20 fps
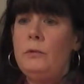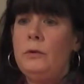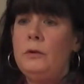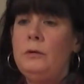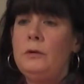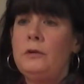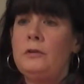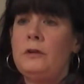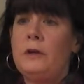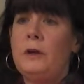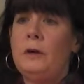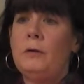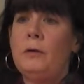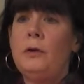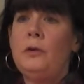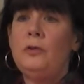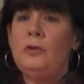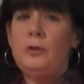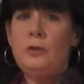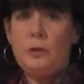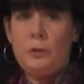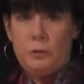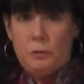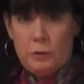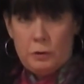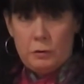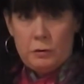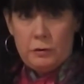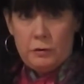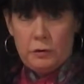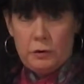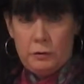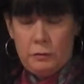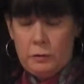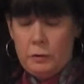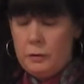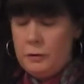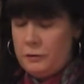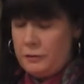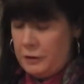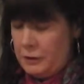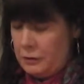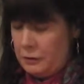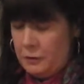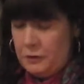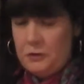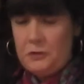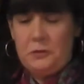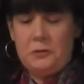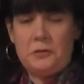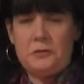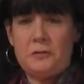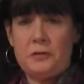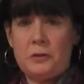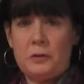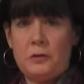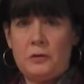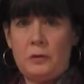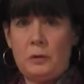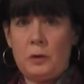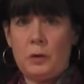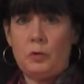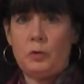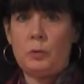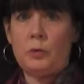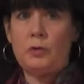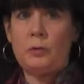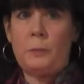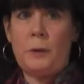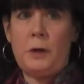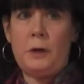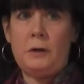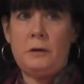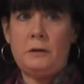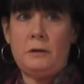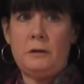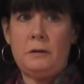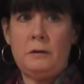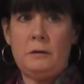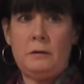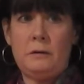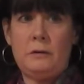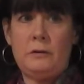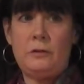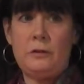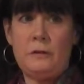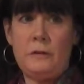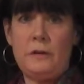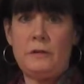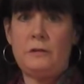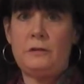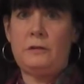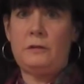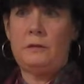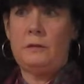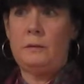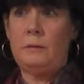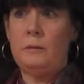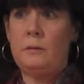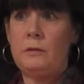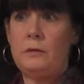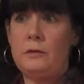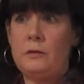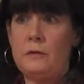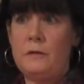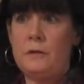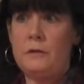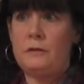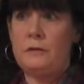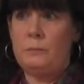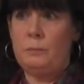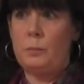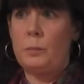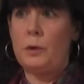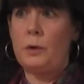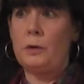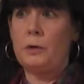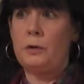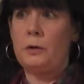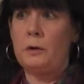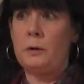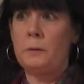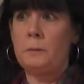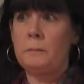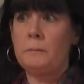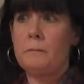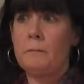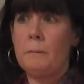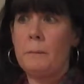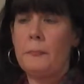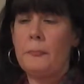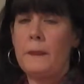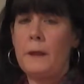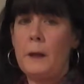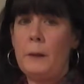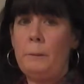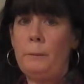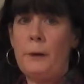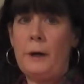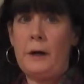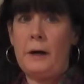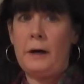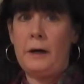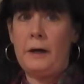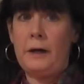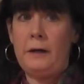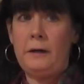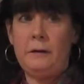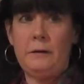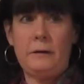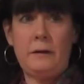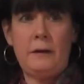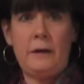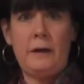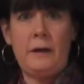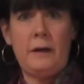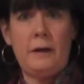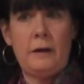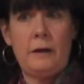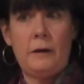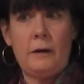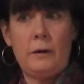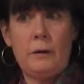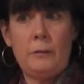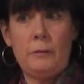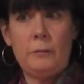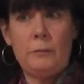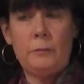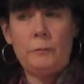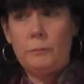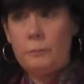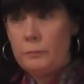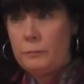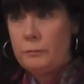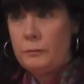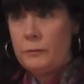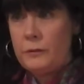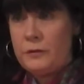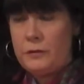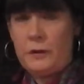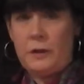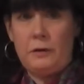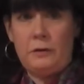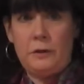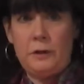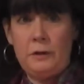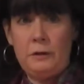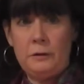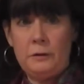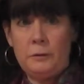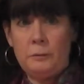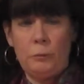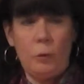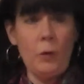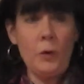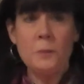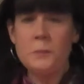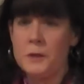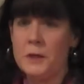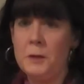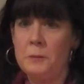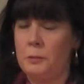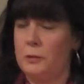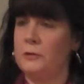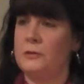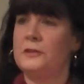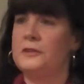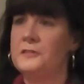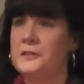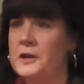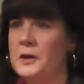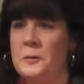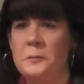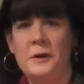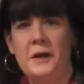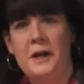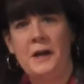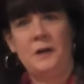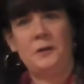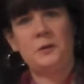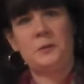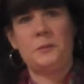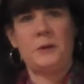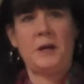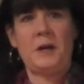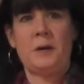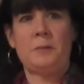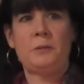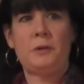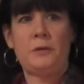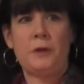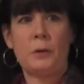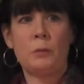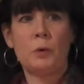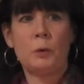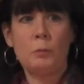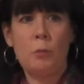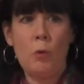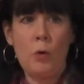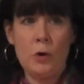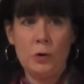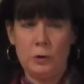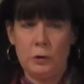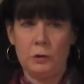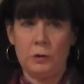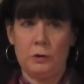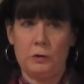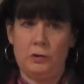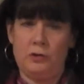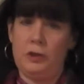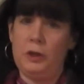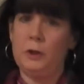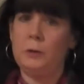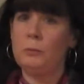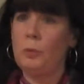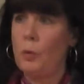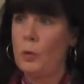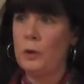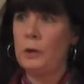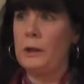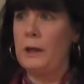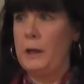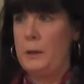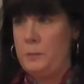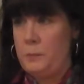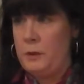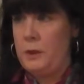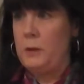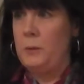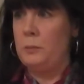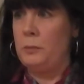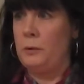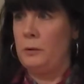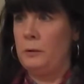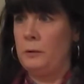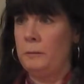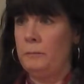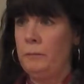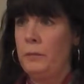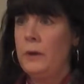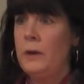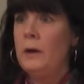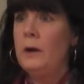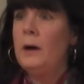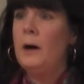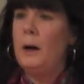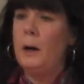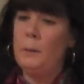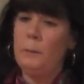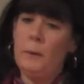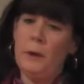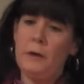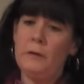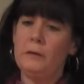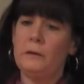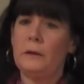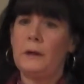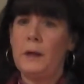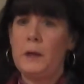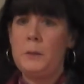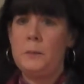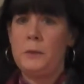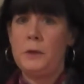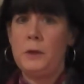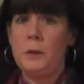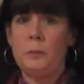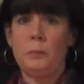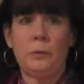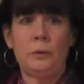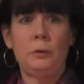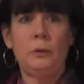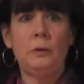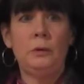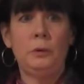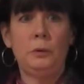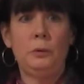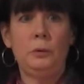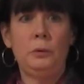Unitarians and Unitarian Universalists responded to this murder by sending more people to Selma, Alabama. There were more clergy and more lay people. Among the lay people